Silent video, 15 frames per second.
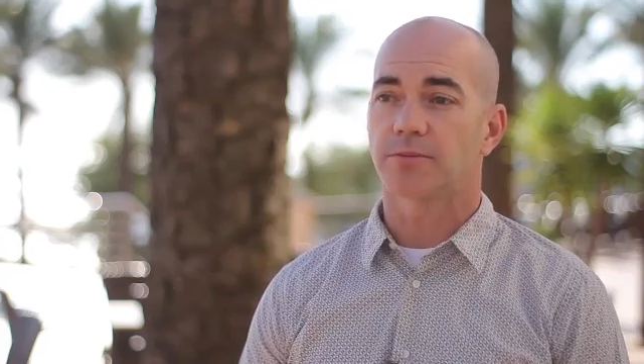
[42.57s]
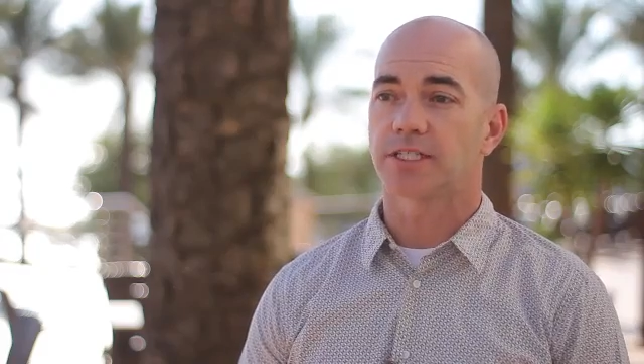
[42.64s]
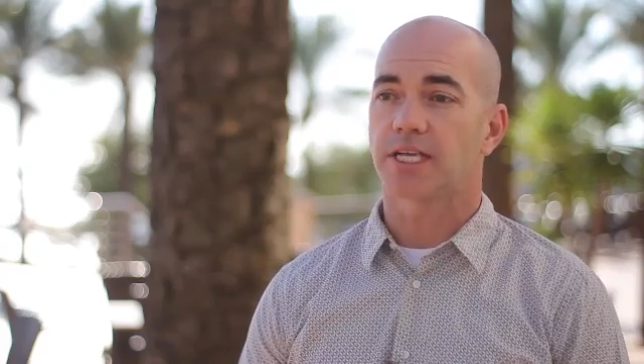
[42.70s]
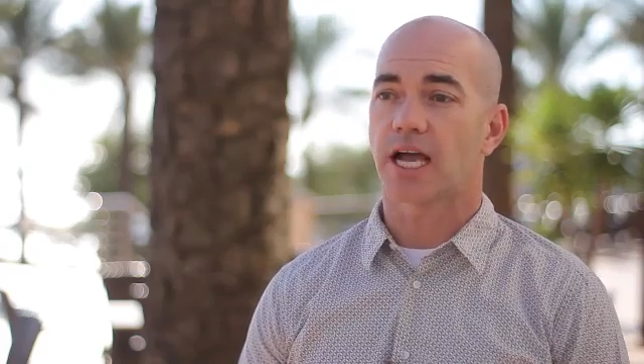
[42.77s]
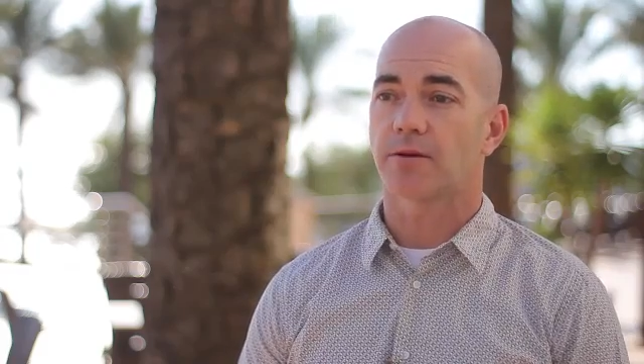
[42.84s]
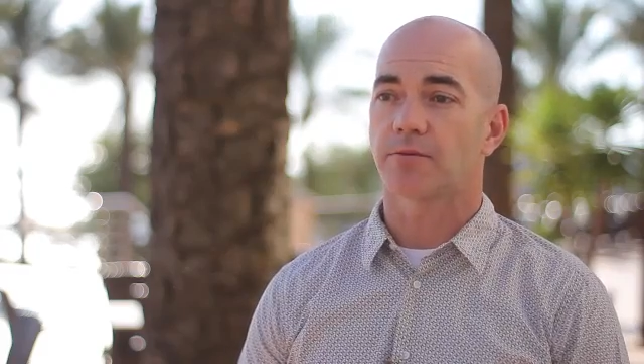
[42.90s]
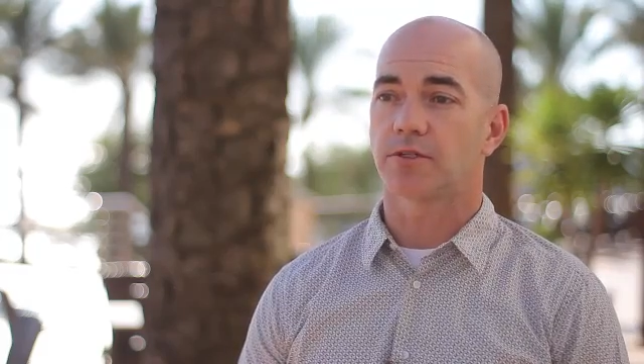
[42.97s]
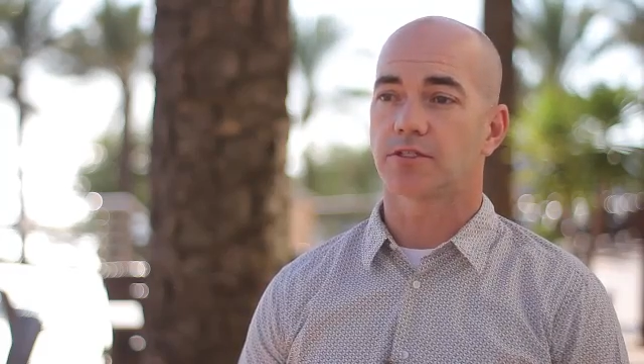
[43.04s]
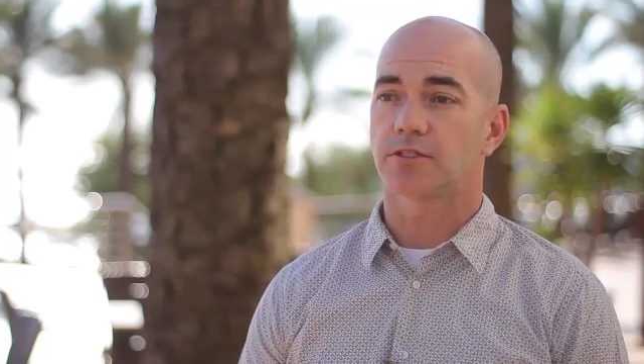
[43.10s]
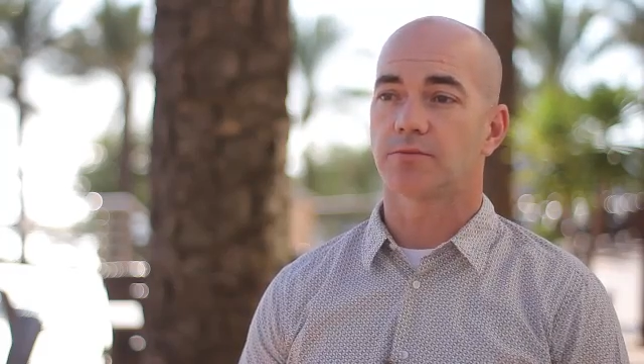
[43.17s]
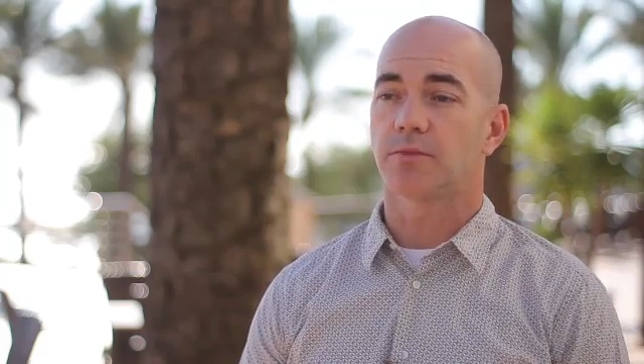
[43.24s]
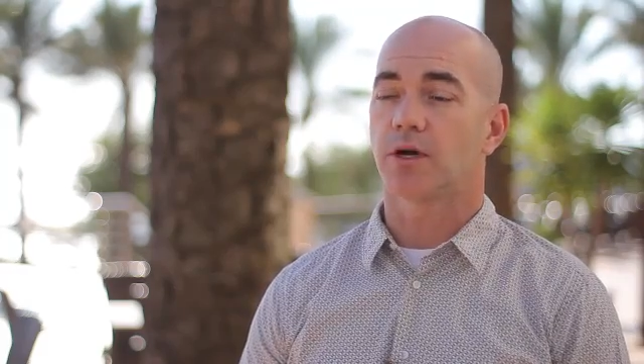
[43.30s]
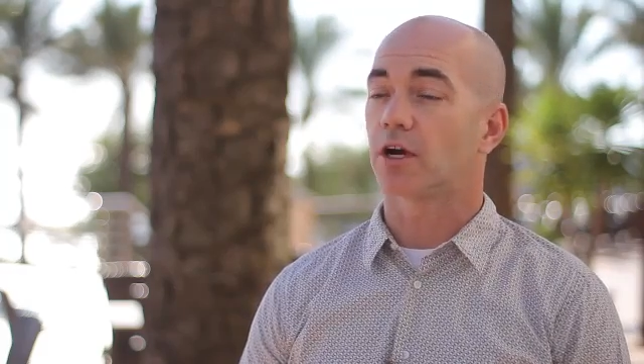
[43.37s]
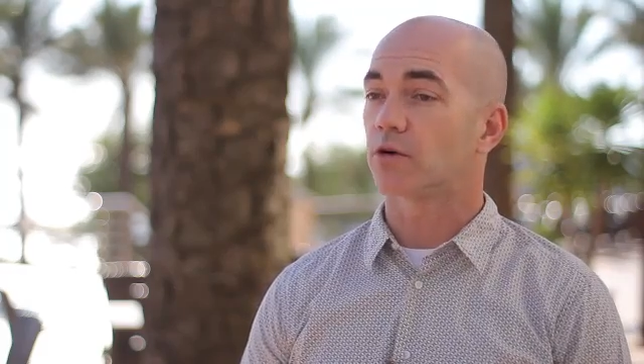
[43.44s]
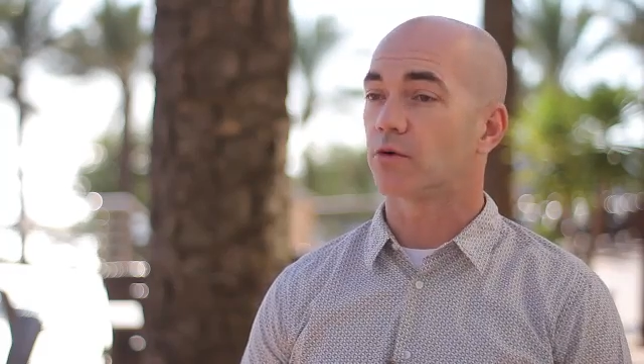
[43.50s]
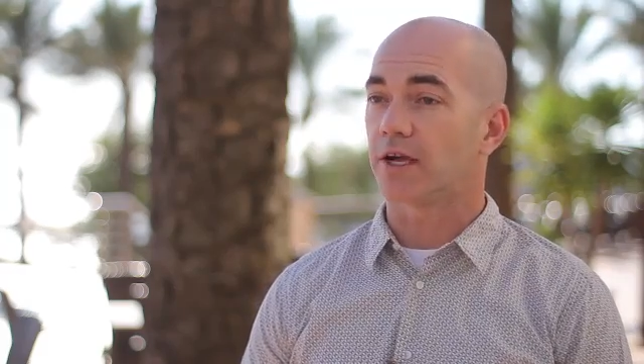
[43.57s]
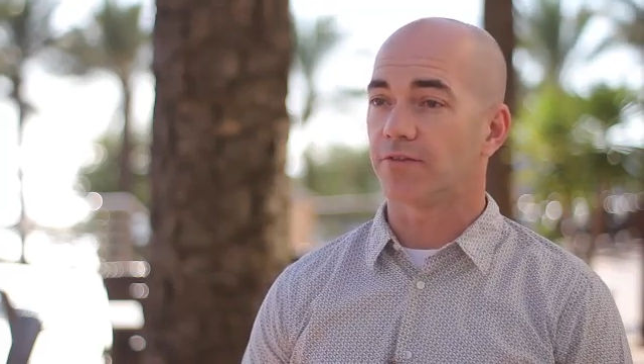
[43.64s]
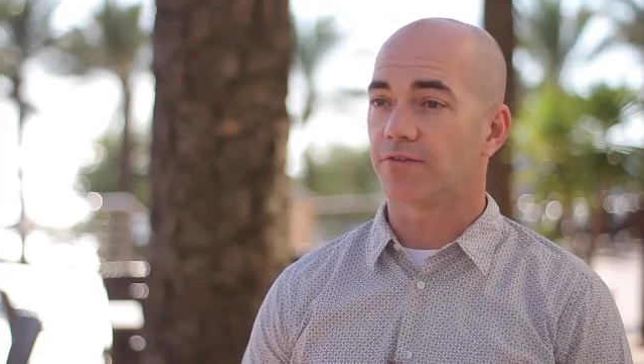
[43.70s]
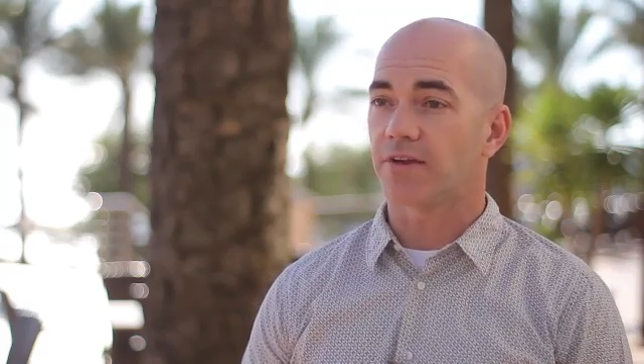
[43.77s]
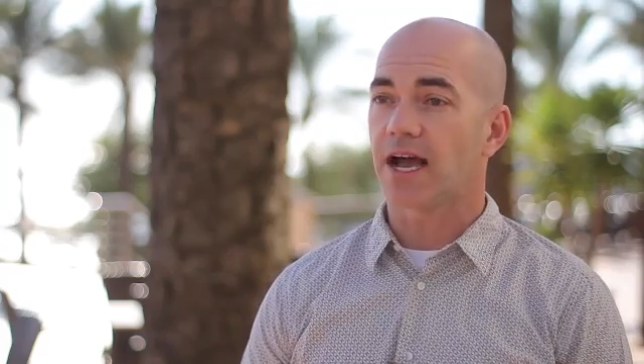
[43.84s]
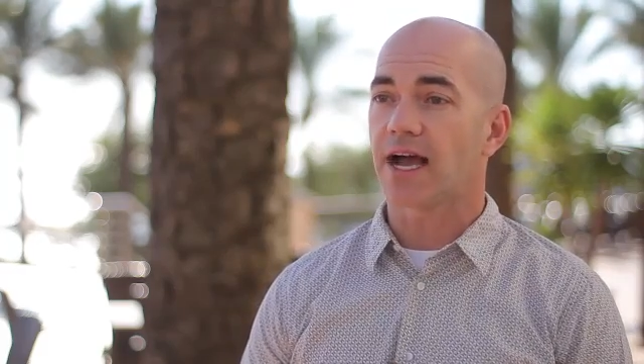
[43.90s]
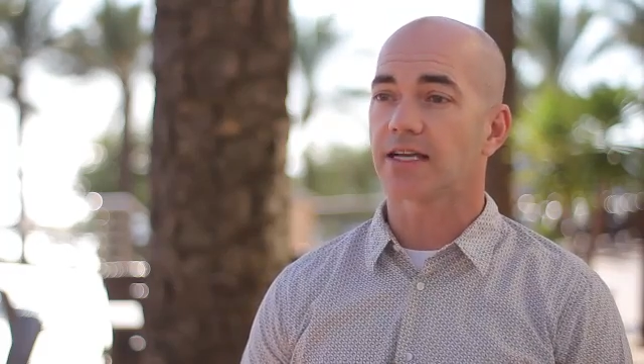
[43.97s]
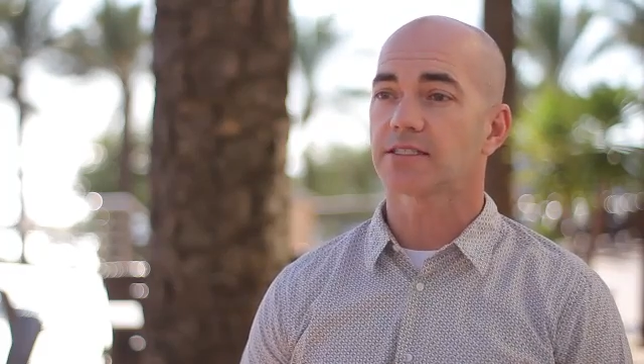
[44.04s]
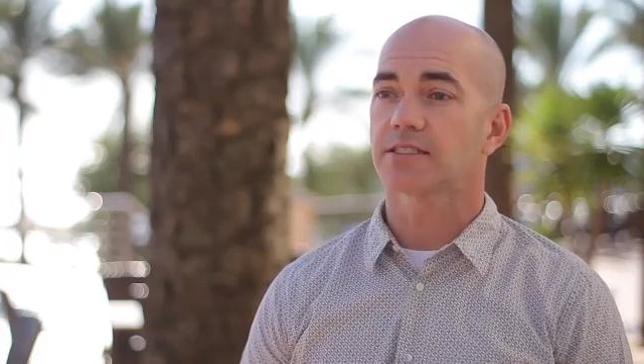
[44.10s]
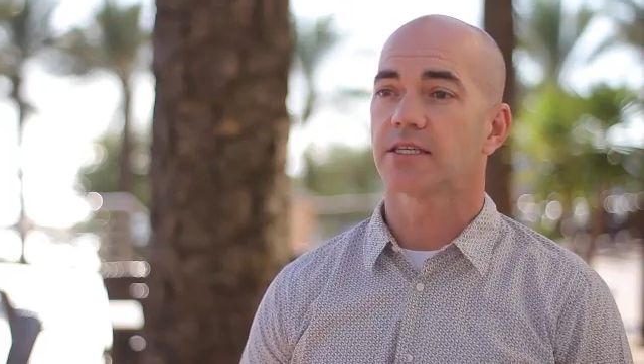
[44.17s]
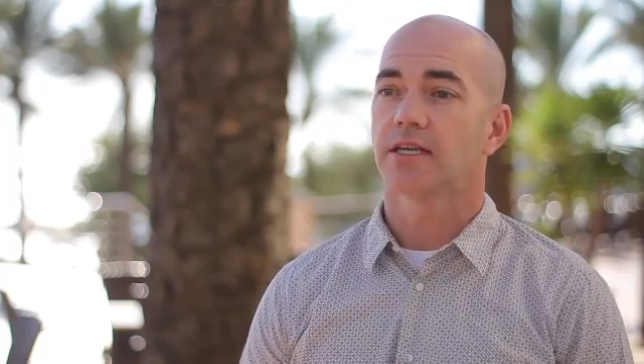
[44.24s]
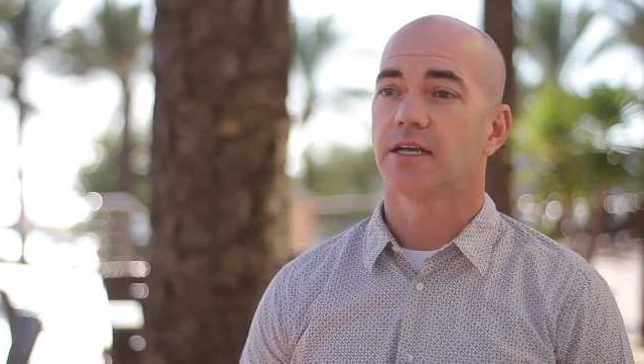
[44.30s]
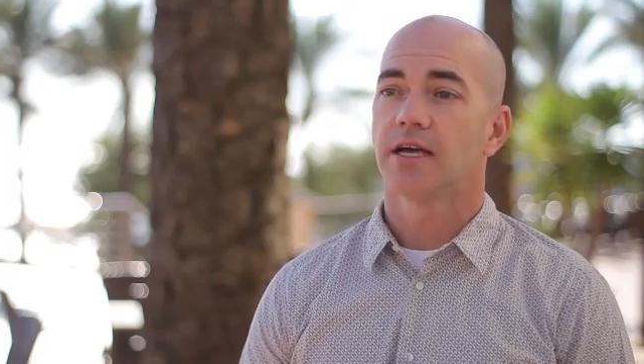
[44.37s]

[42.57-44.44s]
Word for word: metabolism are quite fast